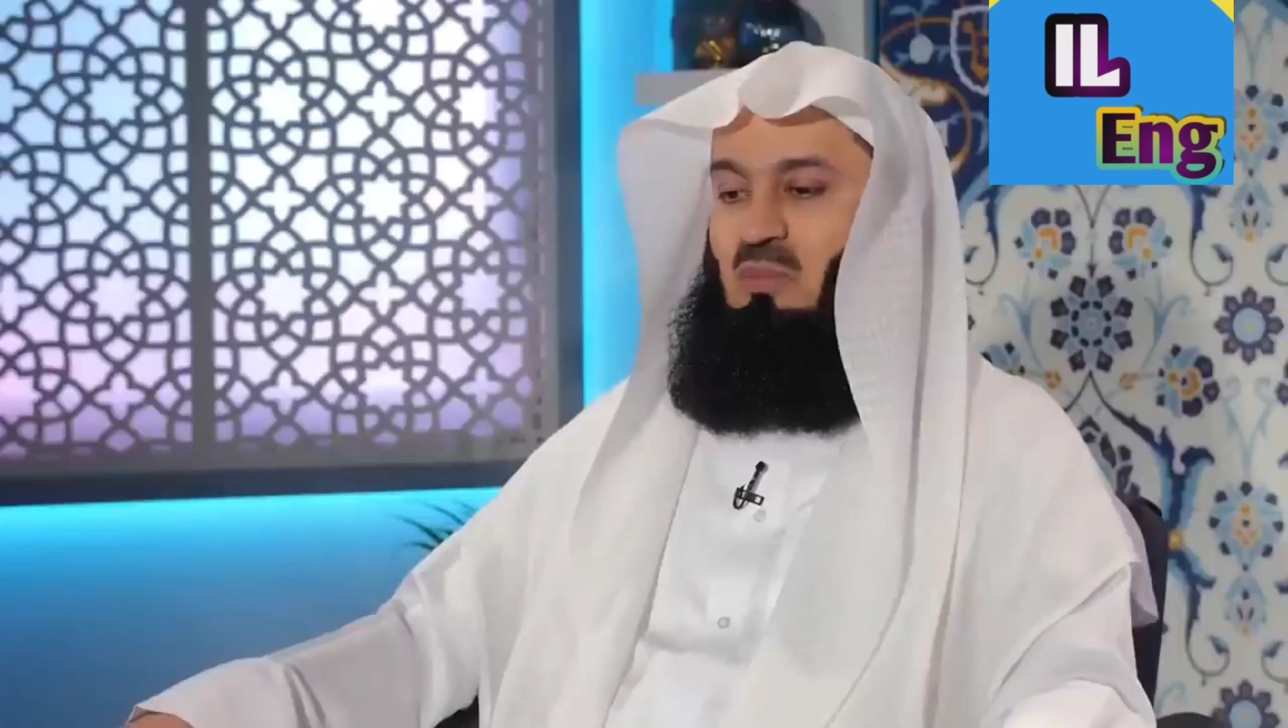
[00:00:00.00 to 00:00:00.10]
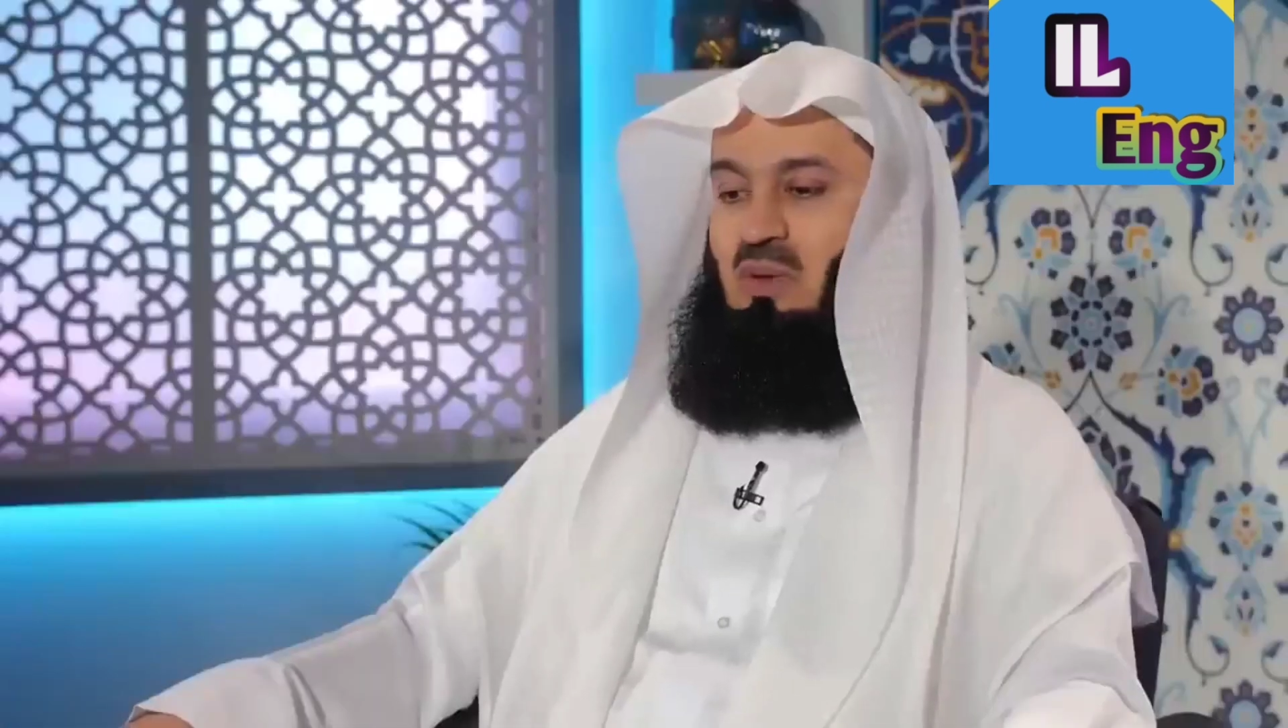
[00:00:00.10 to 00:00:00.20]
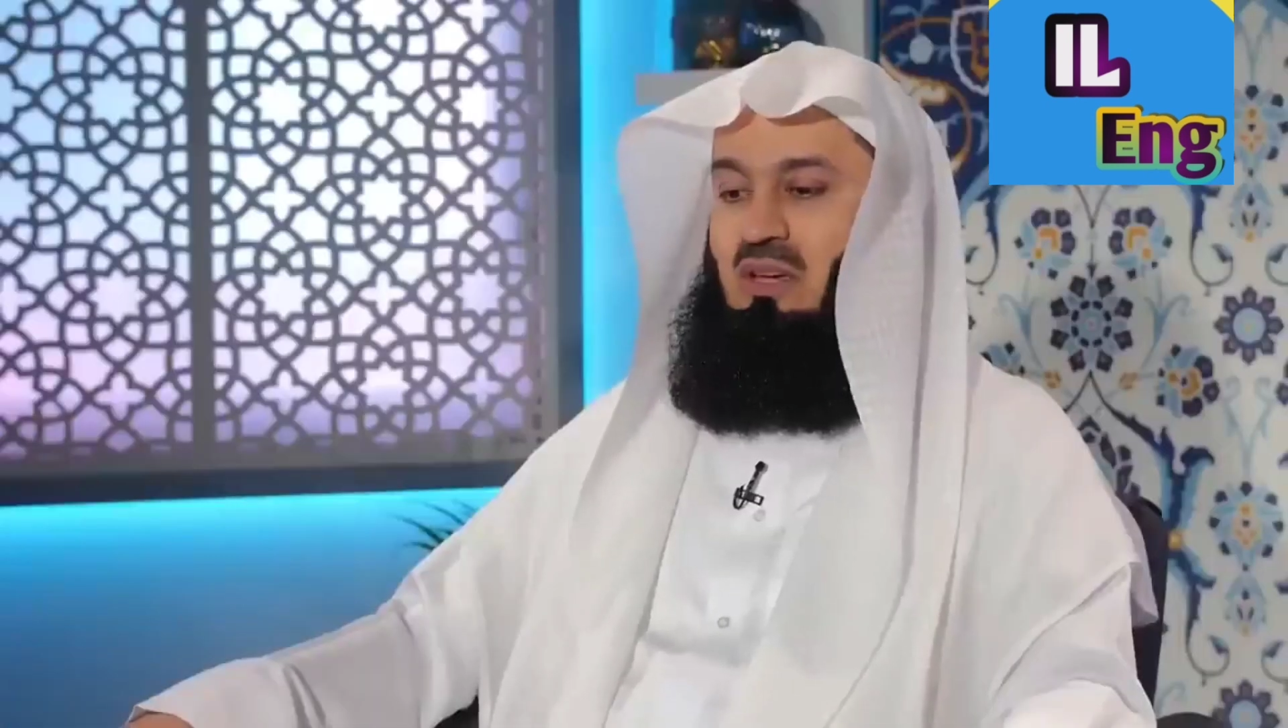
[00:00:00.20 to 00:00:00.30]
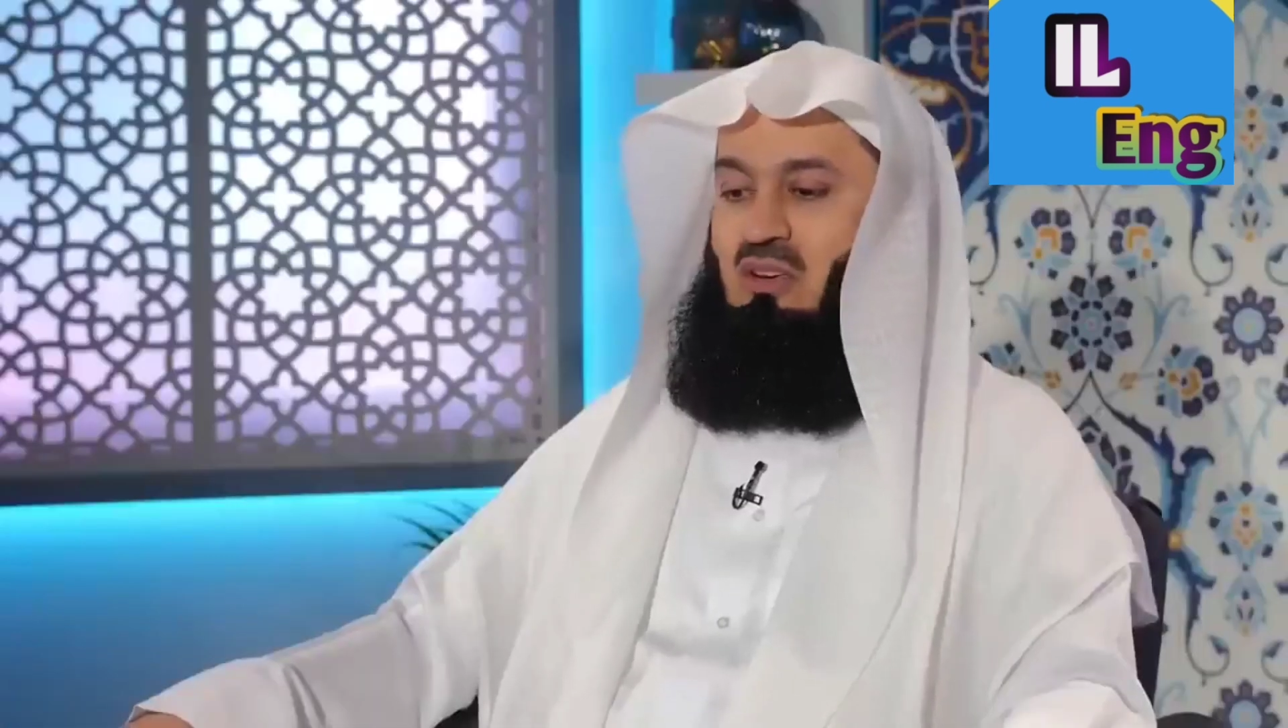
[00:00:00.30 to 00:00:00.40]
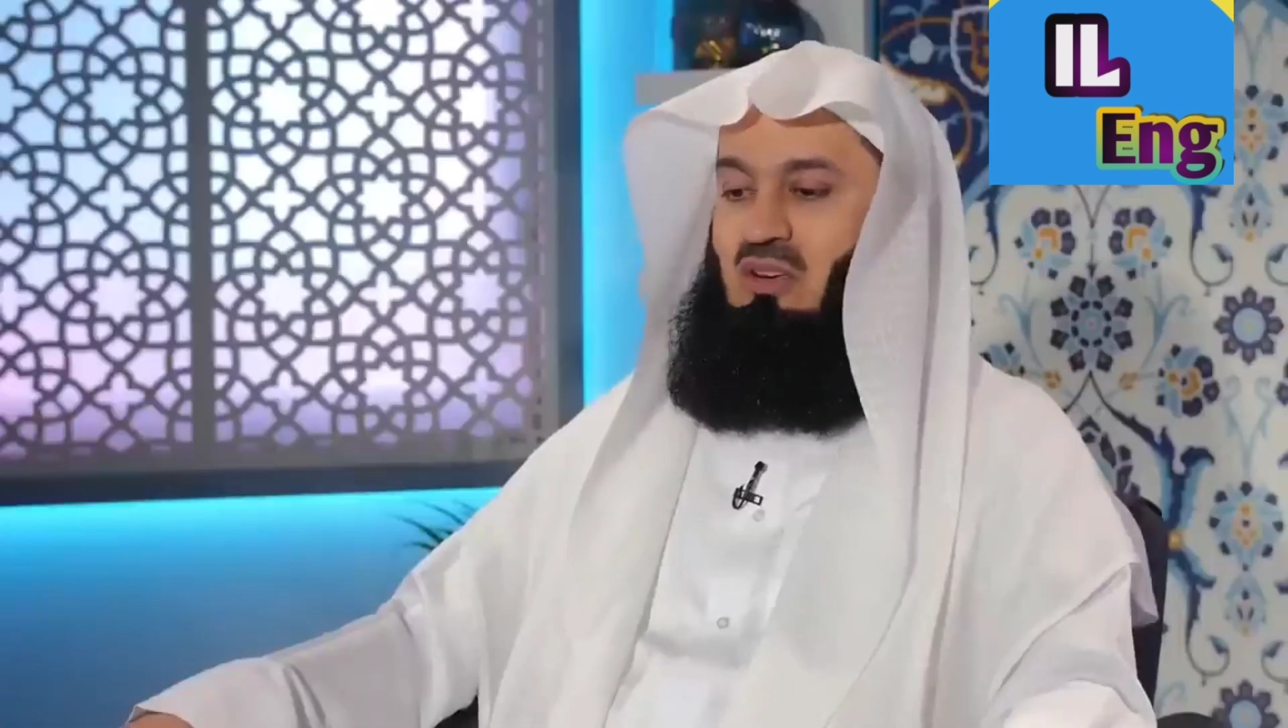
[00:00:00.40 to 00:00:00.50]

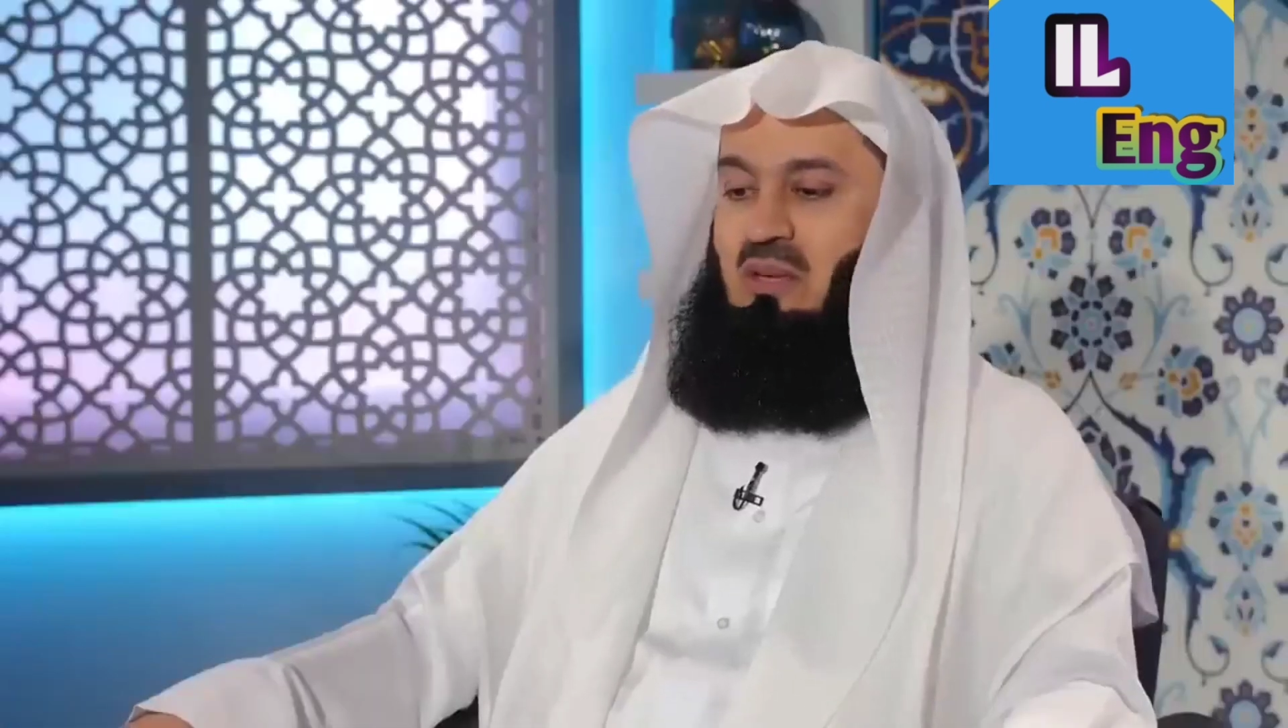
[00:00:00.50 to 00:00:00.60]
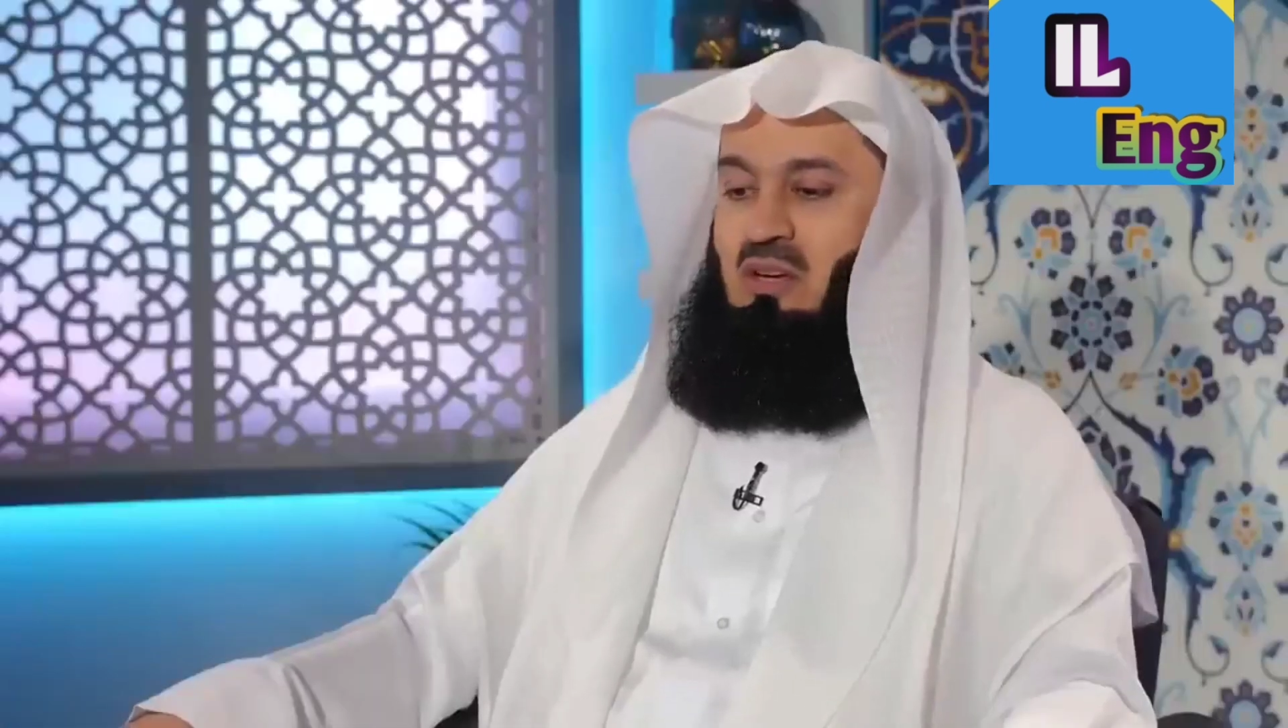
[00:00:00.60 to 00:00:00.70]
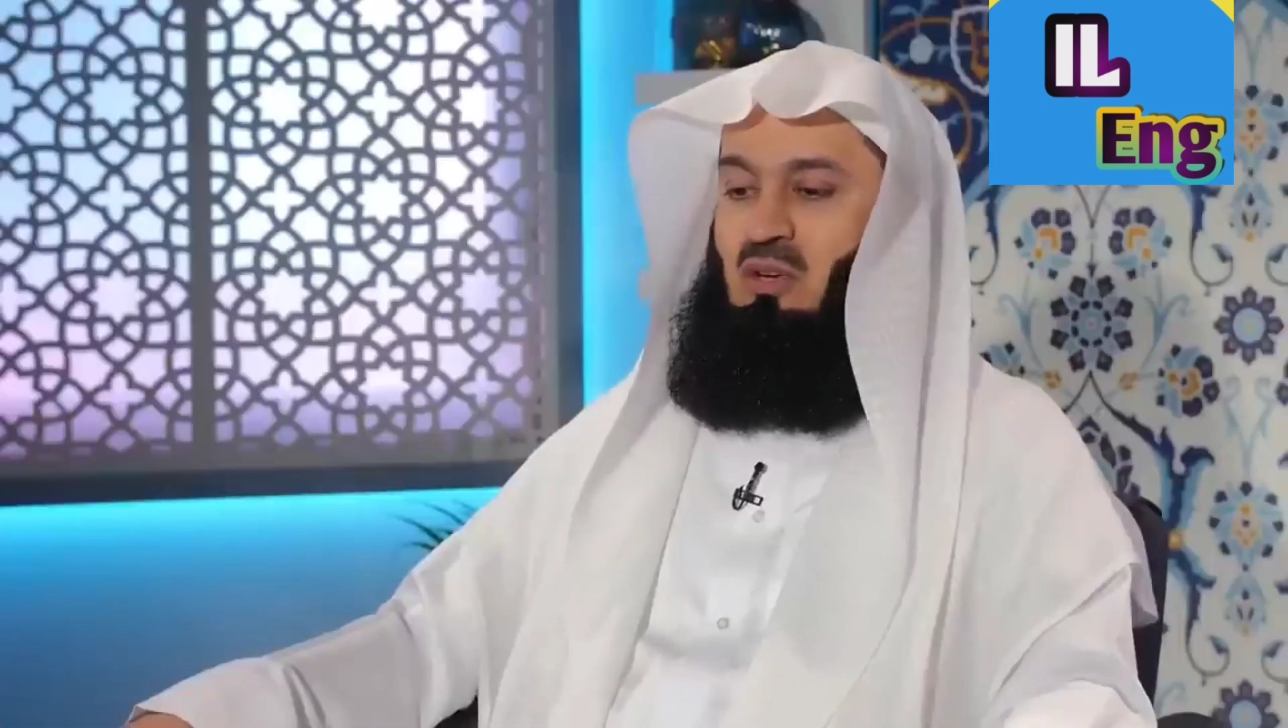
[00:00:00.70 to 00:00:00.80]
way a criminal